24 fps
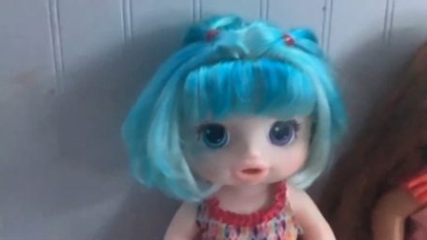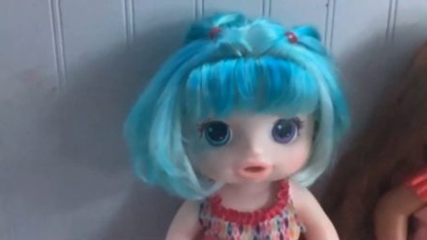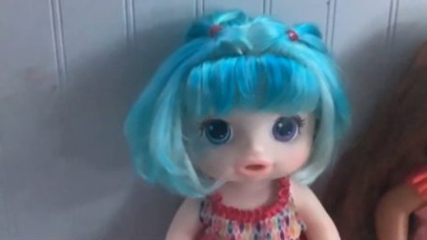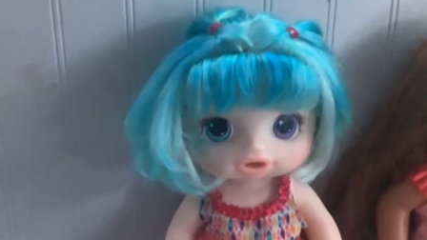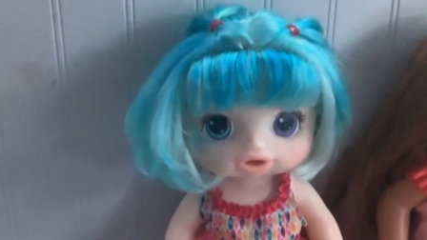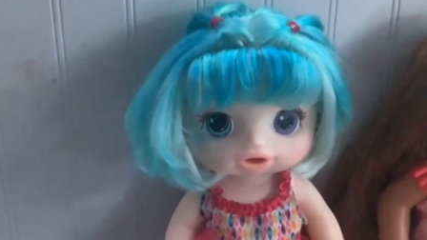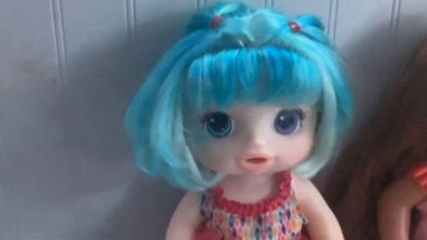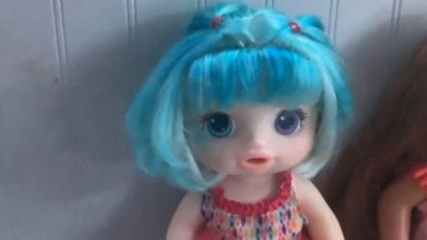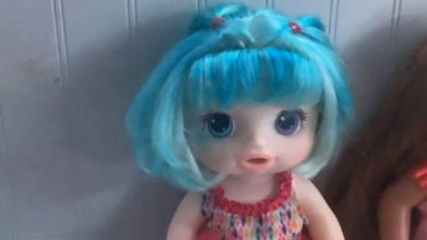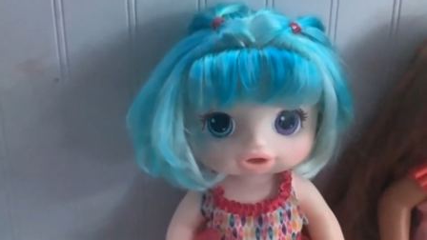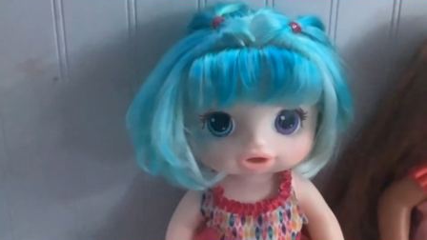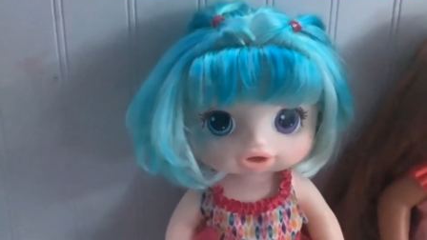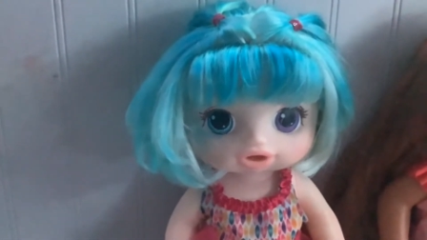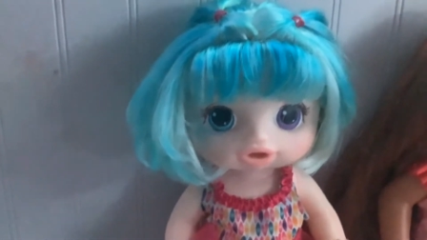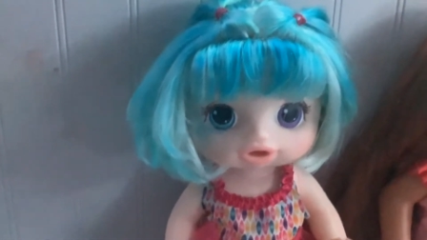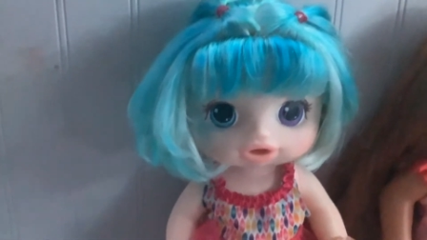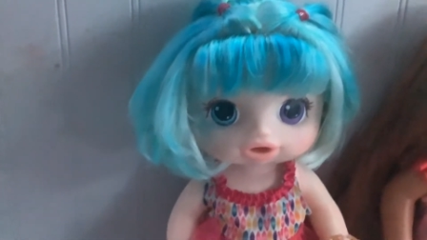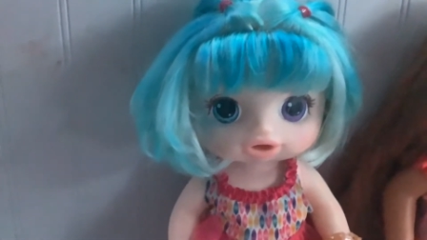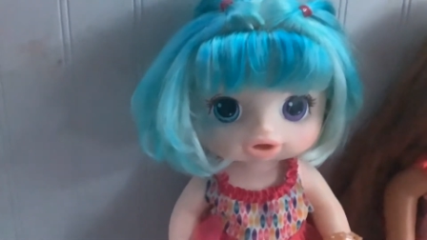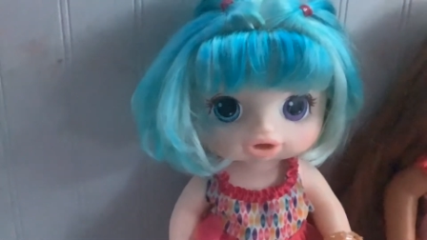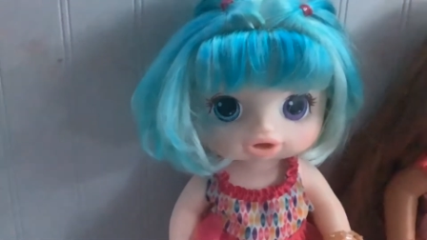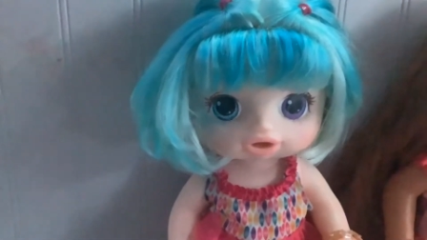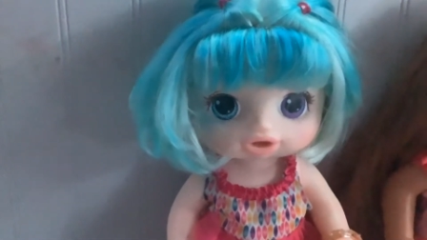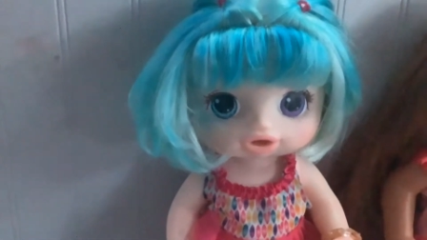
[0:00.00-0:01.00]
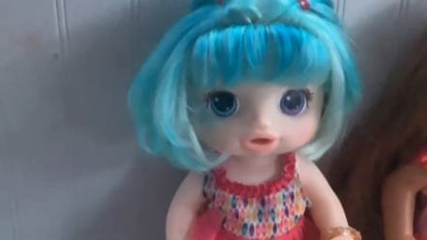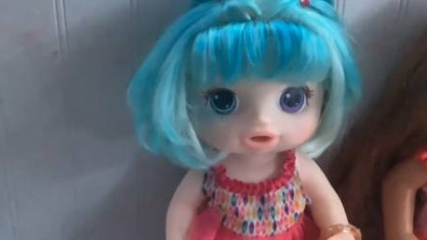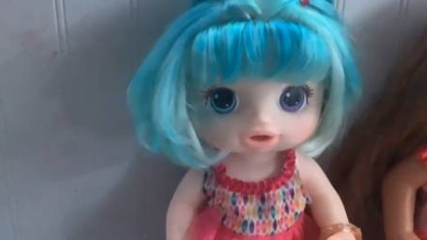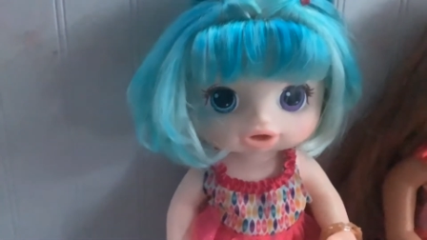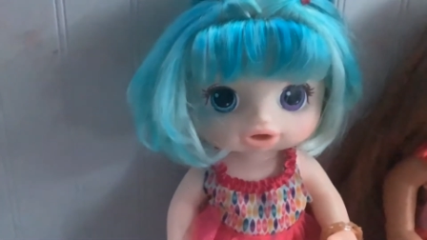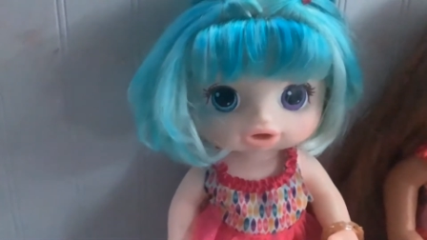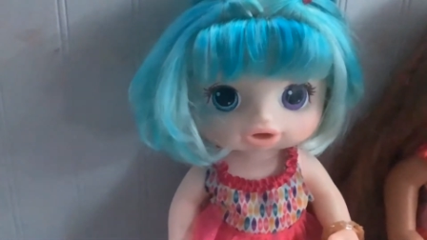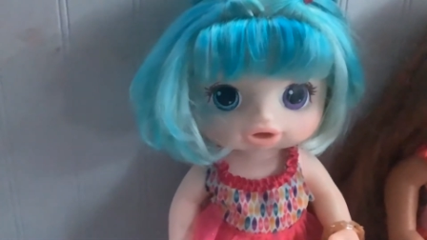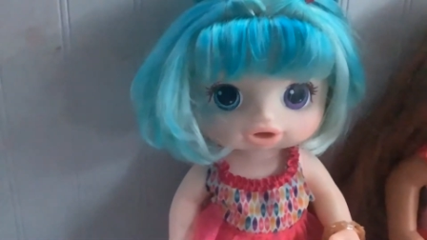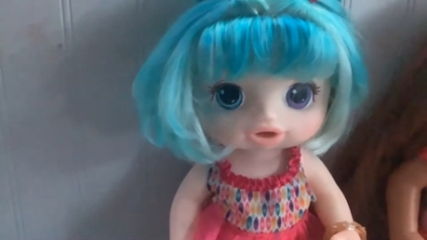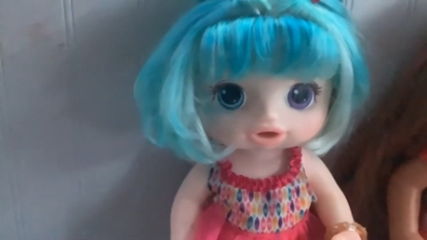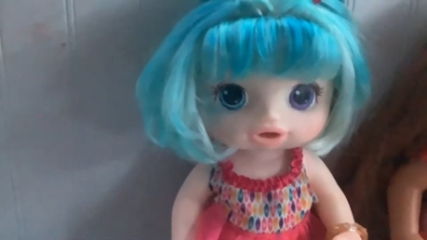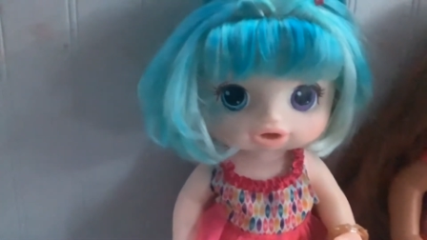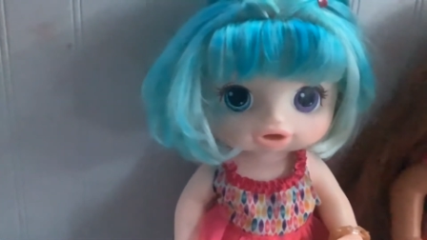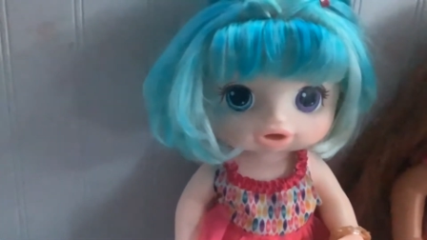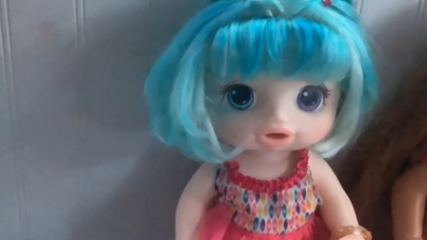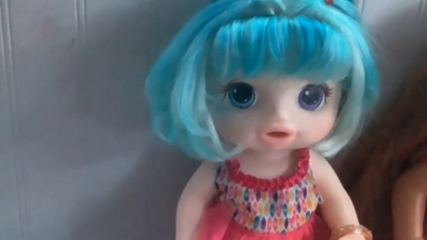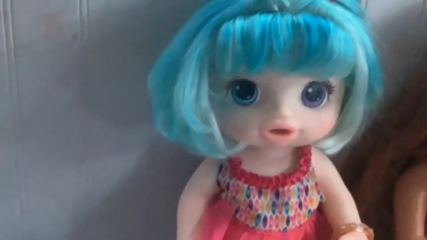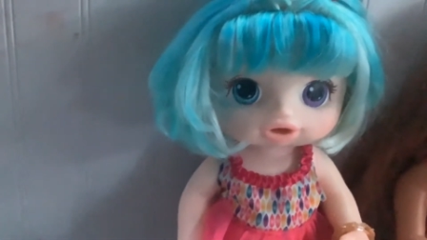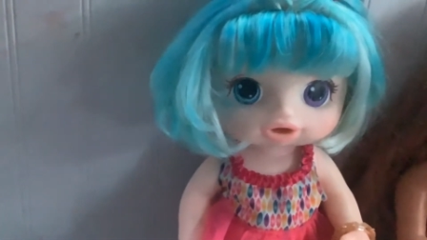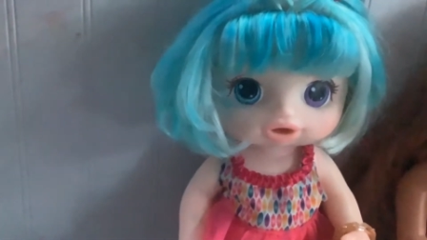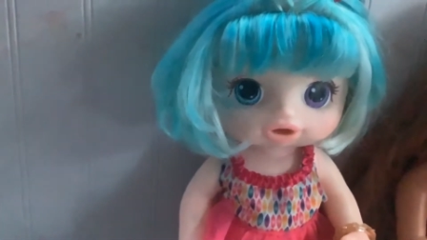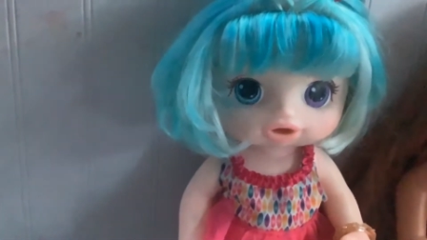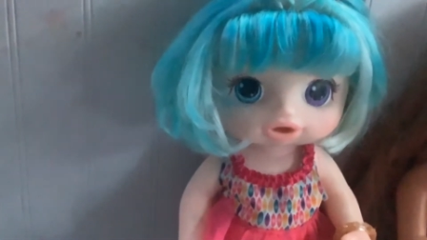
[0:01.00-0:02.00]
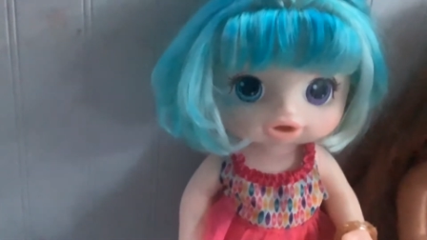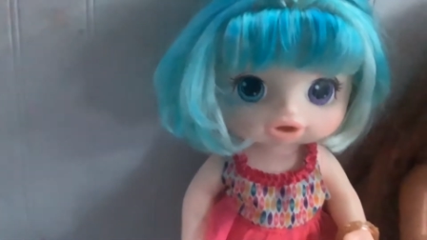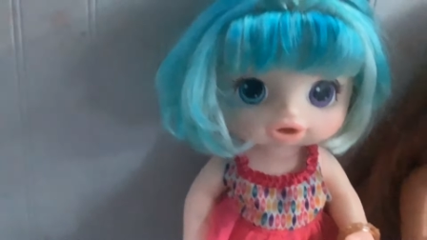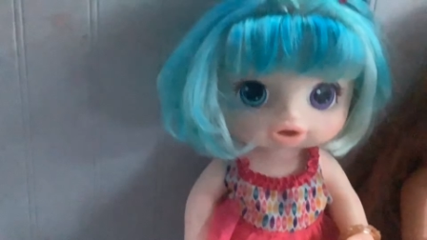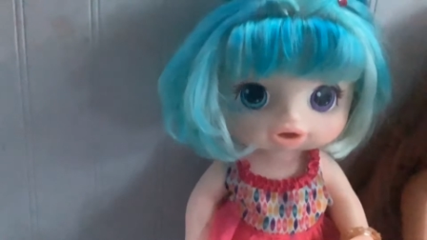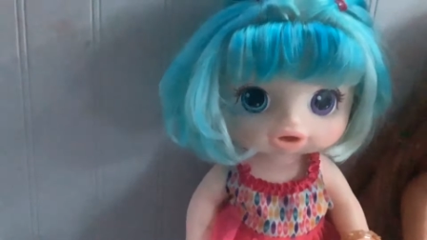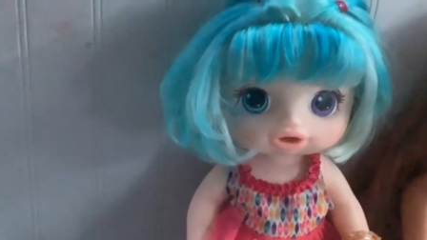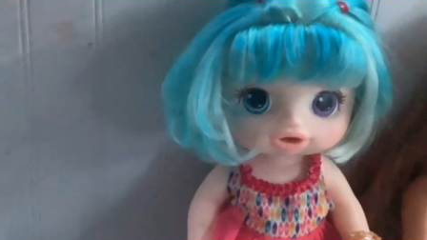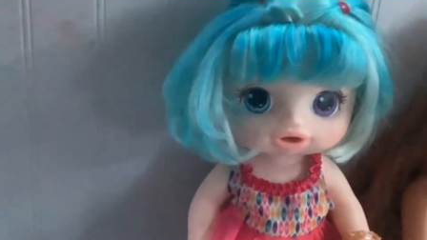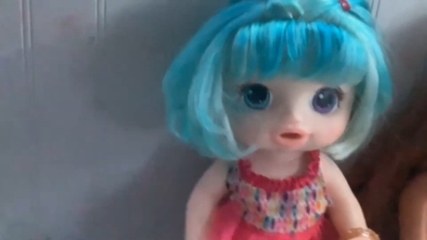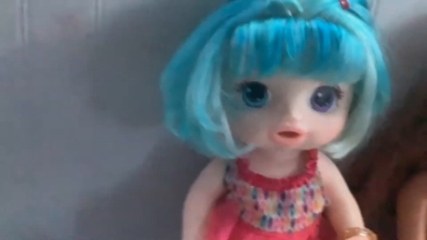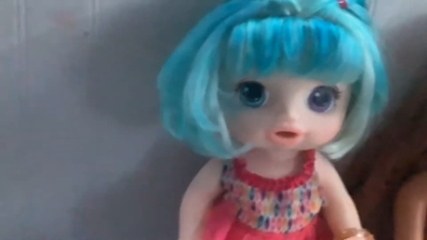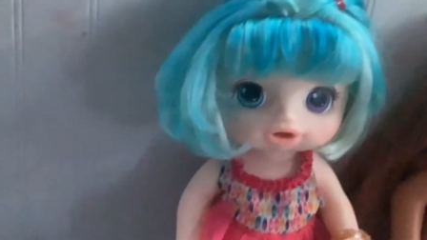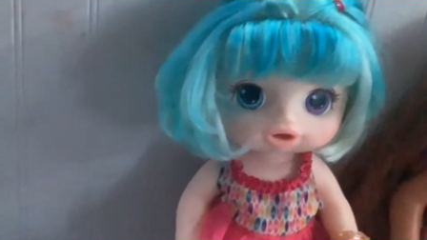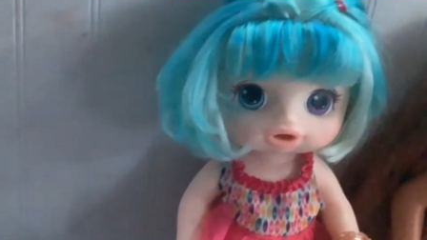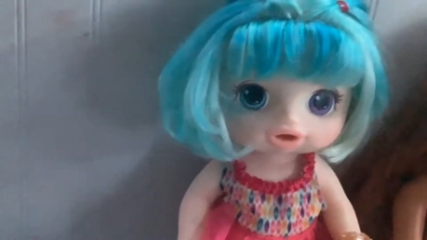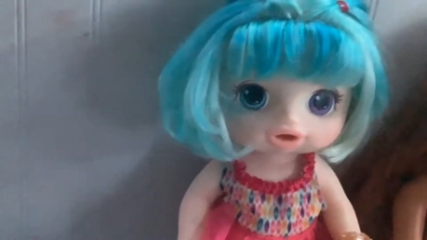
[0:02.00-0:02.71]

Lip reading: which Diamond is Dimitri's twin. So